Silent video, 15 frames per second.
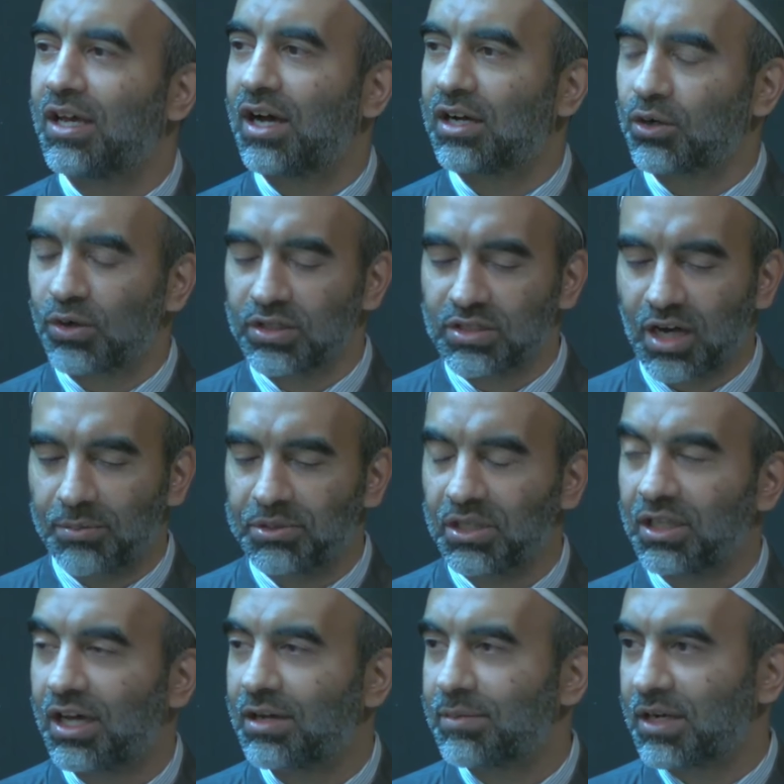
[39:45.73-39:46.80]
According to
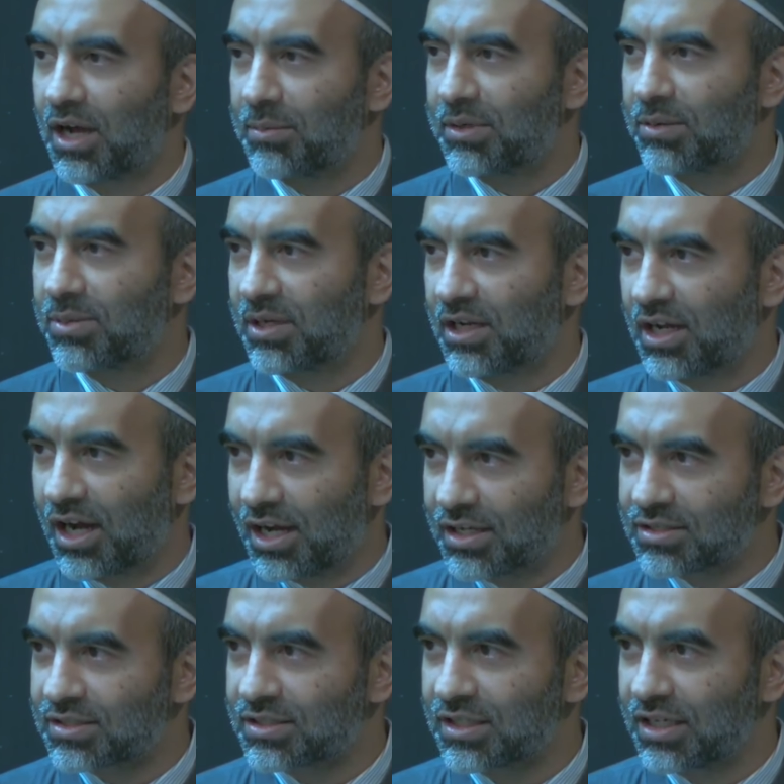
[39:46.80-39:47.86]
Abdullah ibn Amr ibn
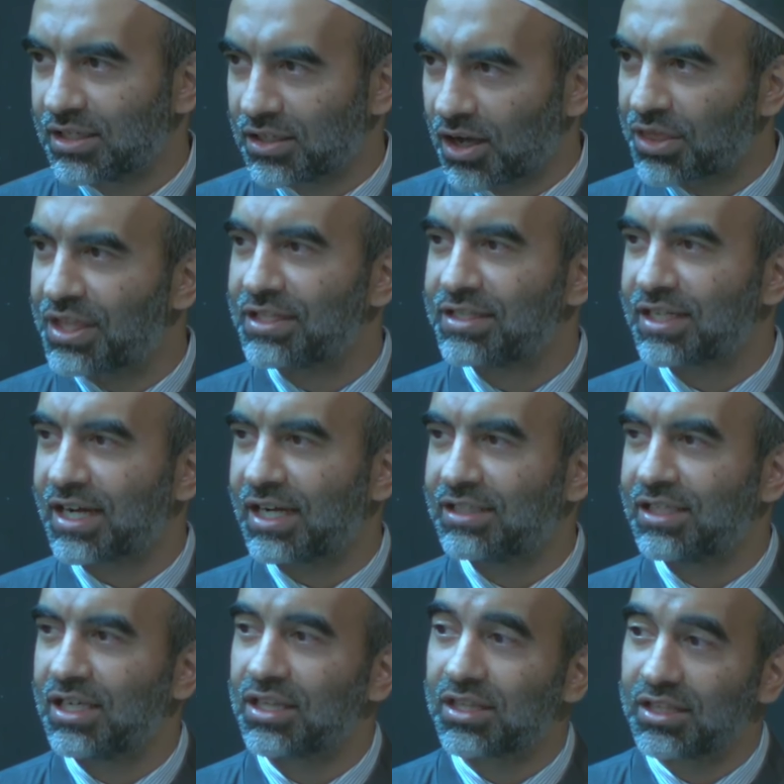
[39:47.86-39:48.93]
al-As, in the authentic
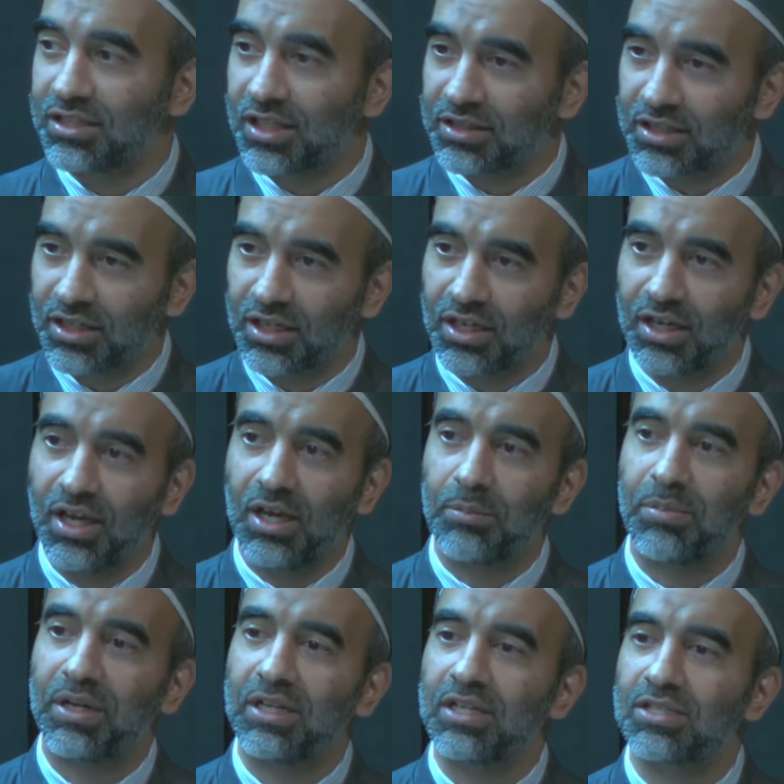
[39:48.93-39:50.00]
hadith, that the
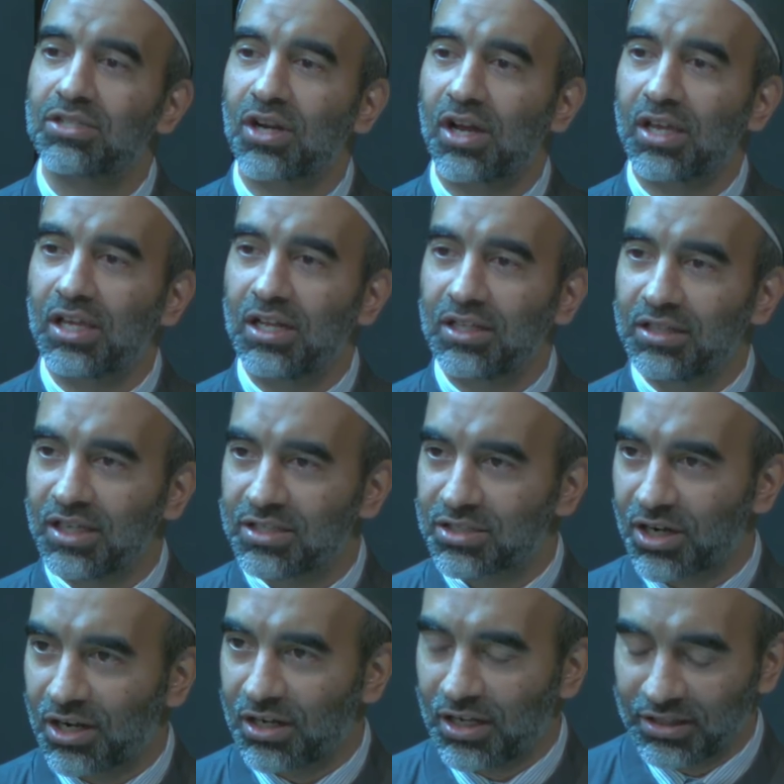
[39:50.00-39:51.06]
Bani Israel and the
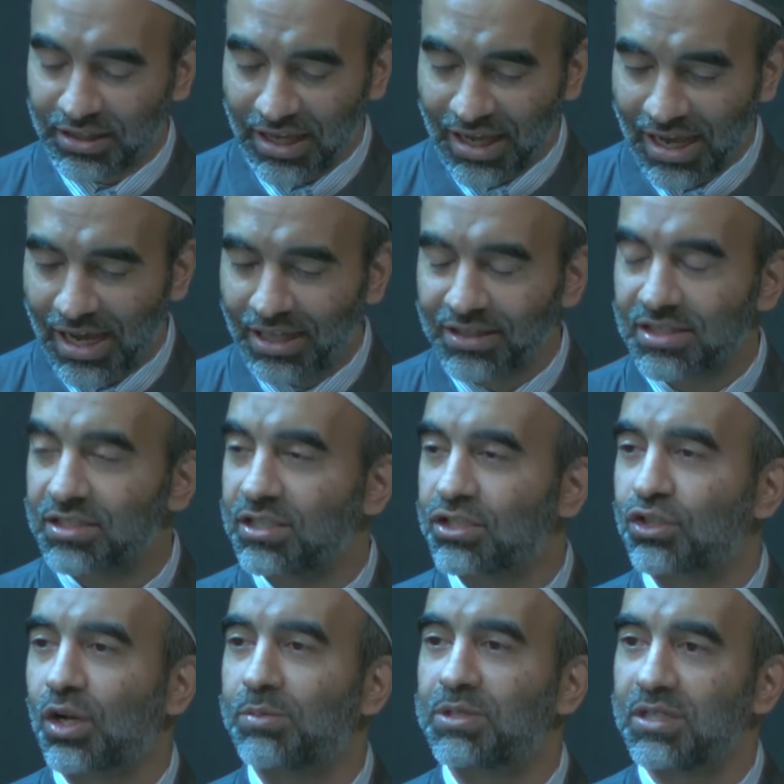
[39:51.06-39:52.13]
Israel, they had this
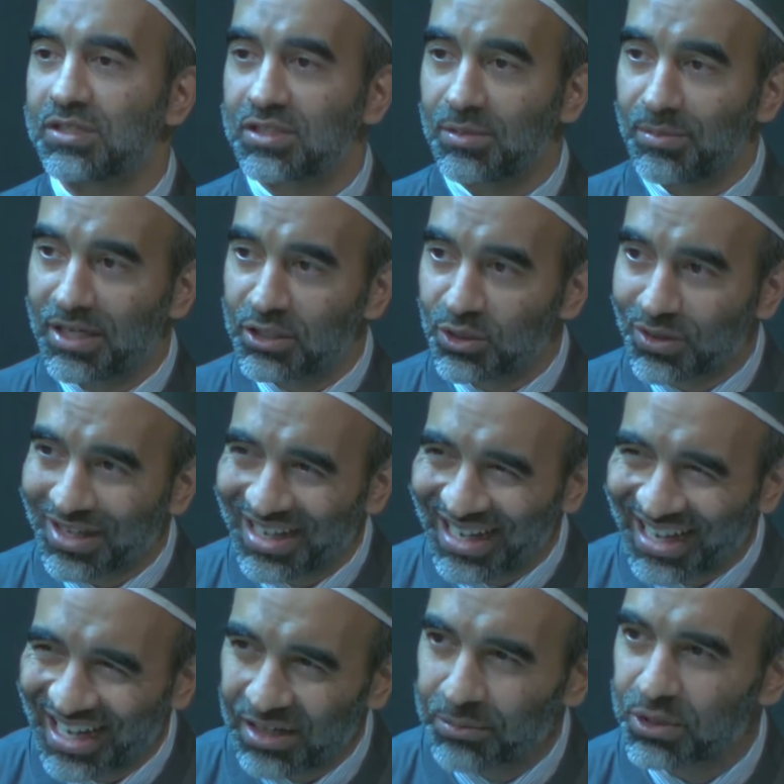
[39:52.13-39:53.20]
description, Sammaytuka
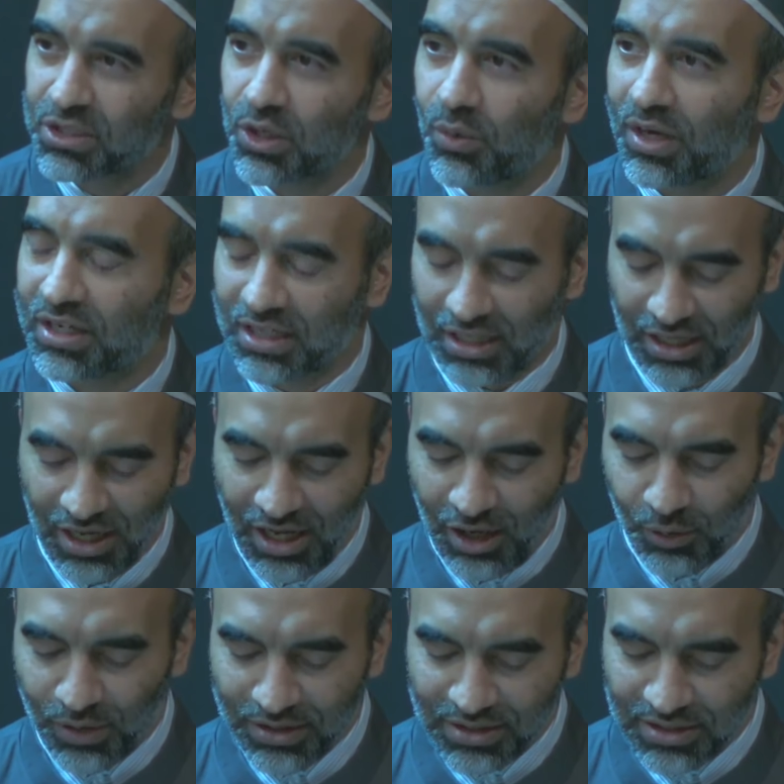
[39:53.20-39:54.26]
al-Mutawakkil.
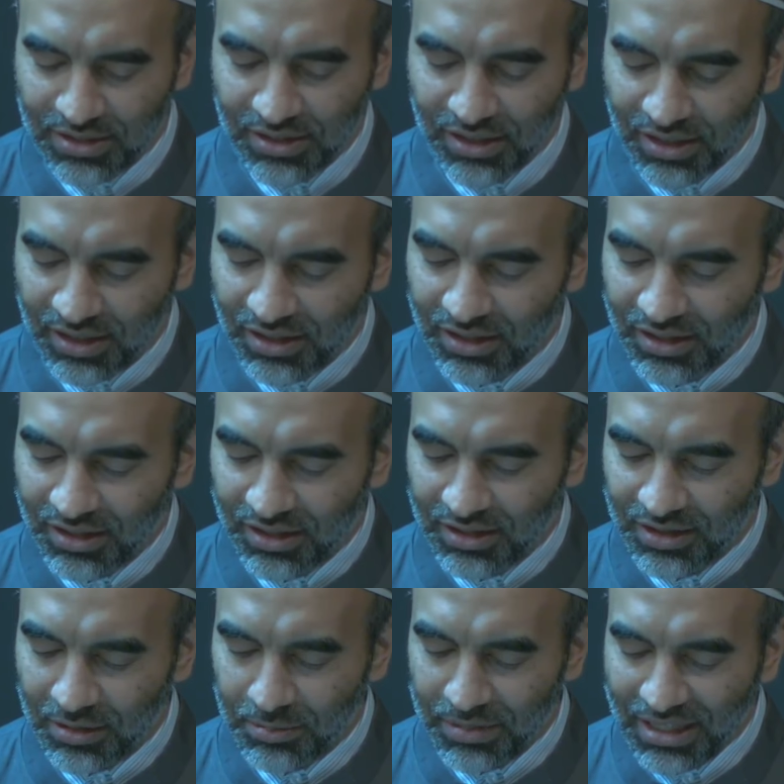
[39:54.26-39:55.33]
What's the,
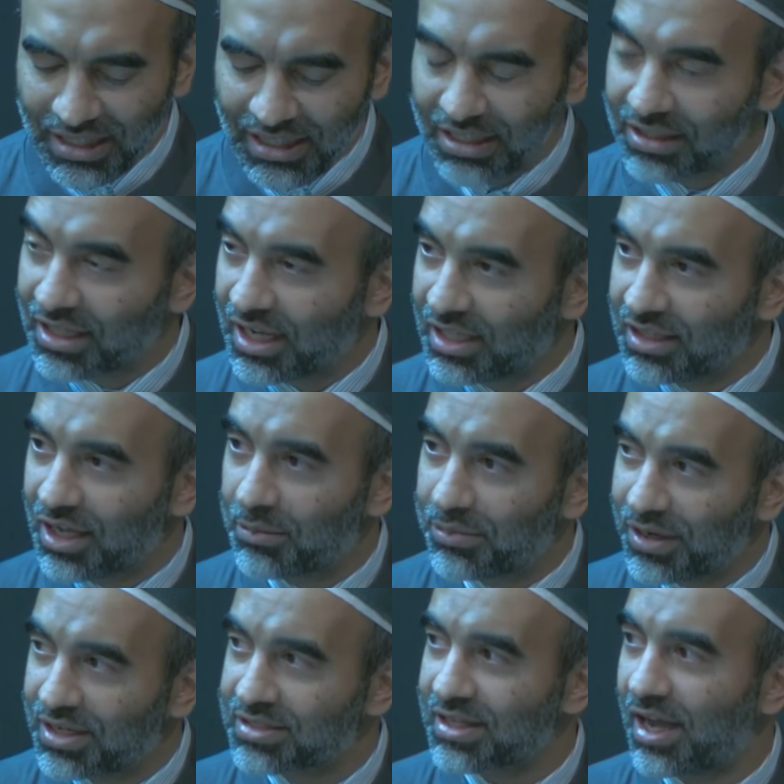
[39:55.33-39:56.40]
the meaning that Allah
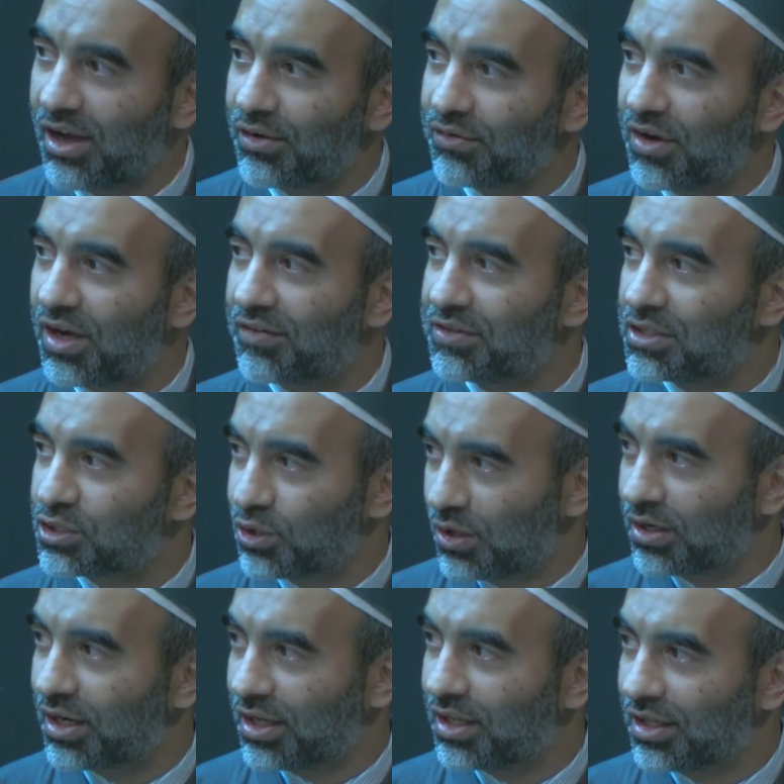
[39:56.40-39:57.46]
brings out of the
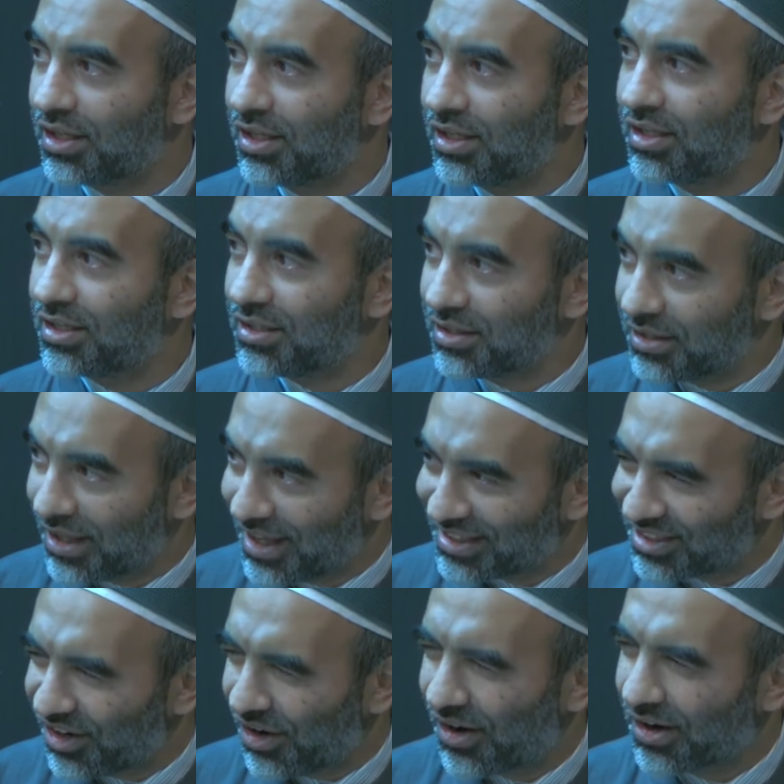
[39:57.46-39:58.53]
Torah the,
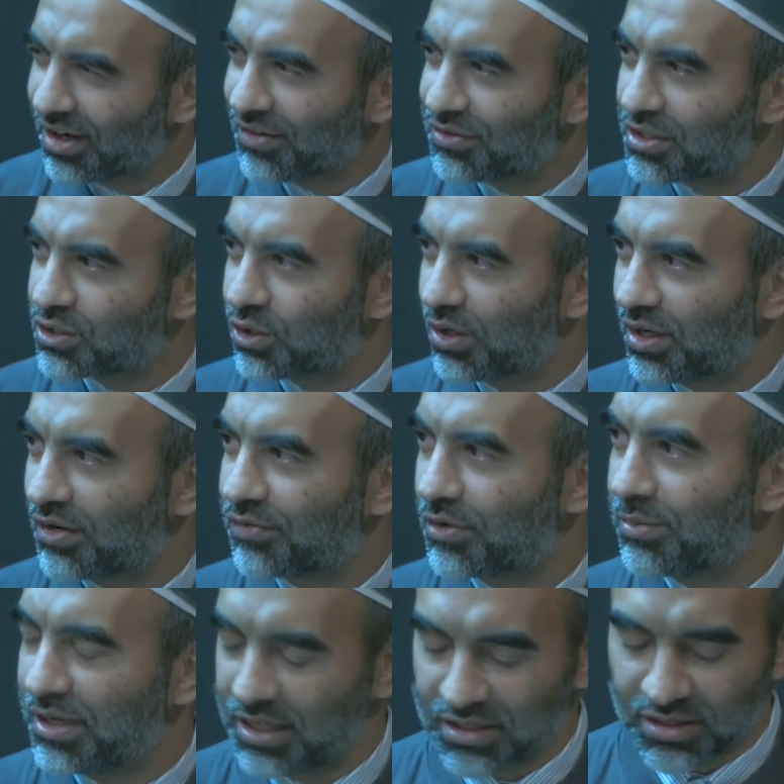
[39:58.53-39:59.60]
at the heart of the Torah for
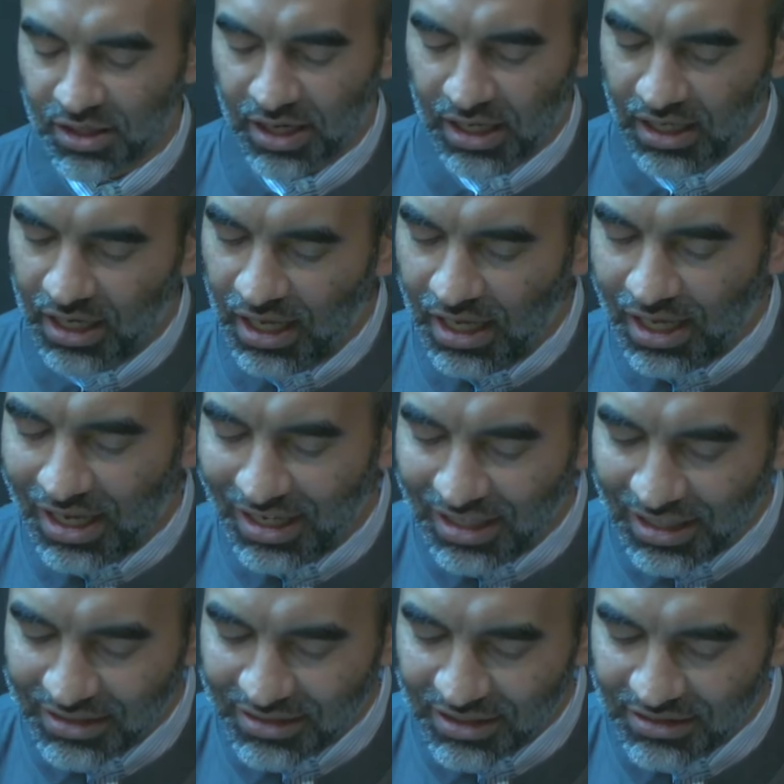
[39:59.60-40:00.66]
Bani Israel, Allah
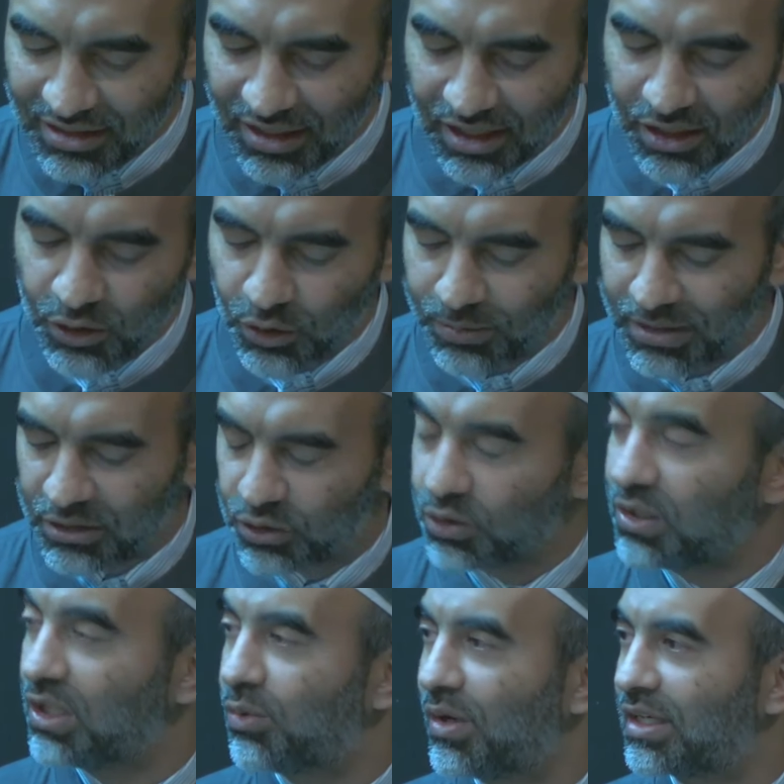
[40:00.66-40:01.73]
min
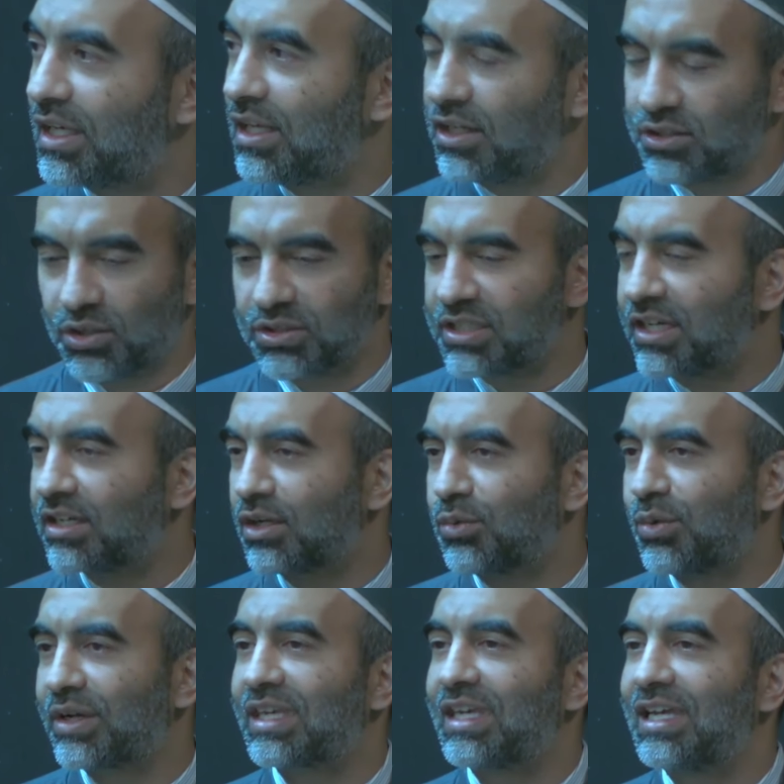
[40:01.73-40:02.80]
duni wakila. Don't take a
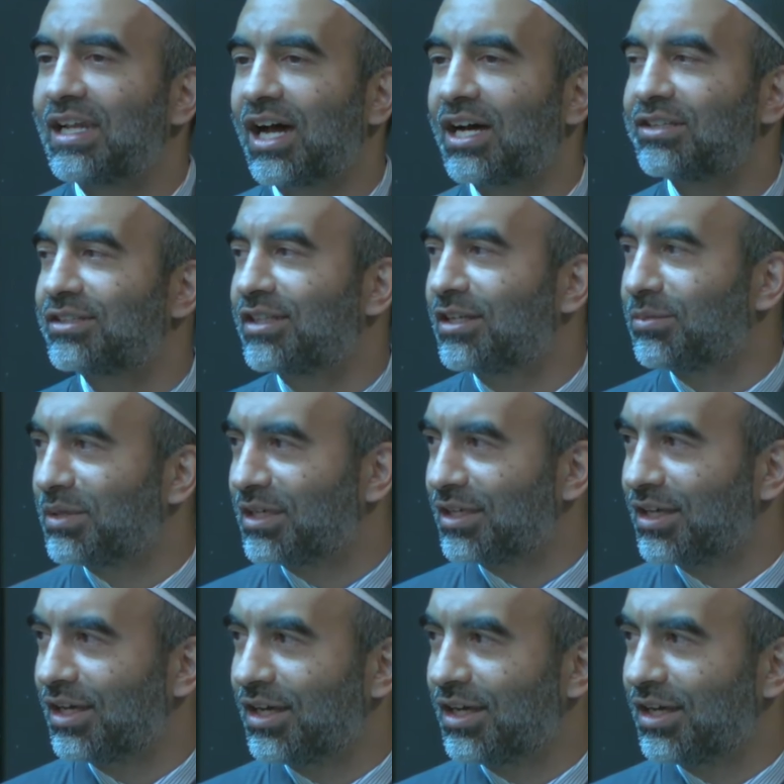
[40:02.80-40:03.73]
wakil other than me.